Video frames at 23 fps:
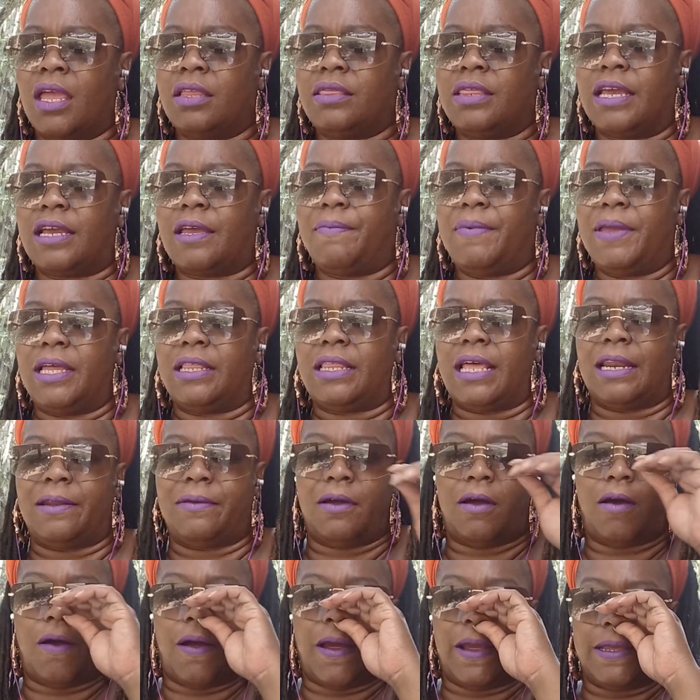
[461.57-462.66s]
There could be a lot of
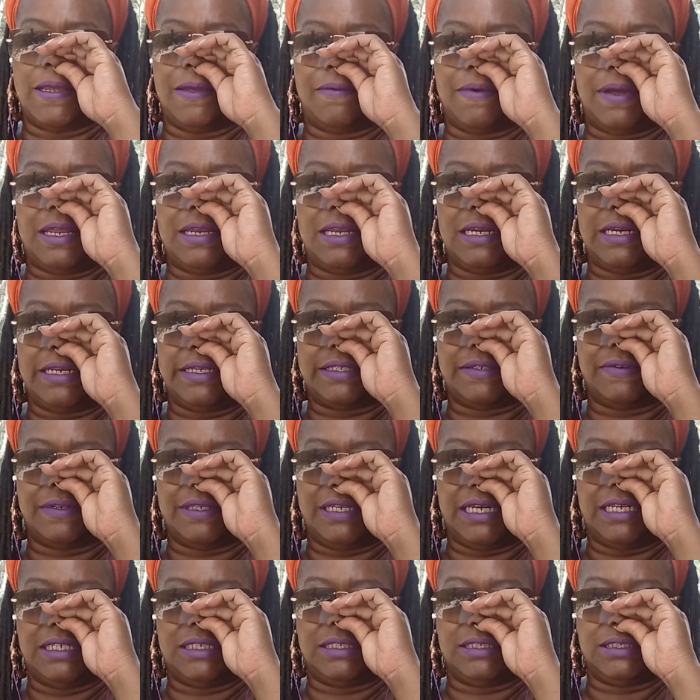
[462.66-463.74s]
arguing in this
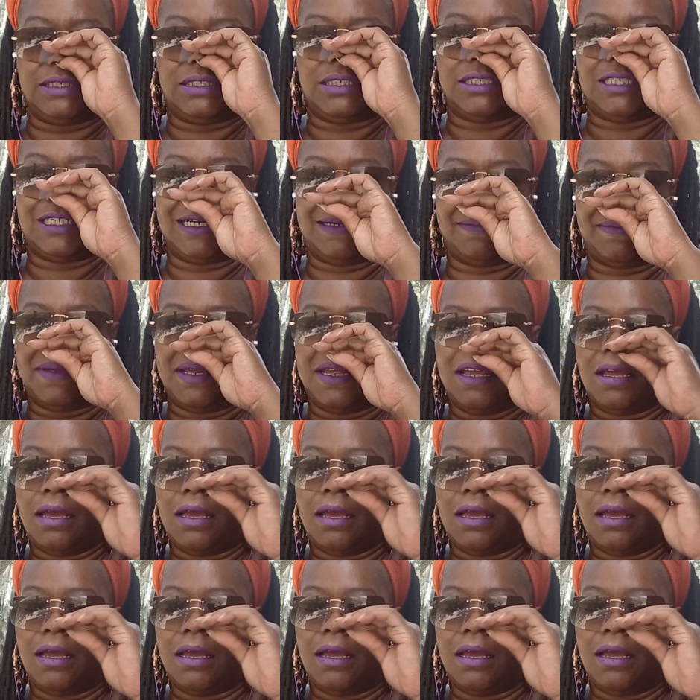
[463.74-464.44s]
relationship.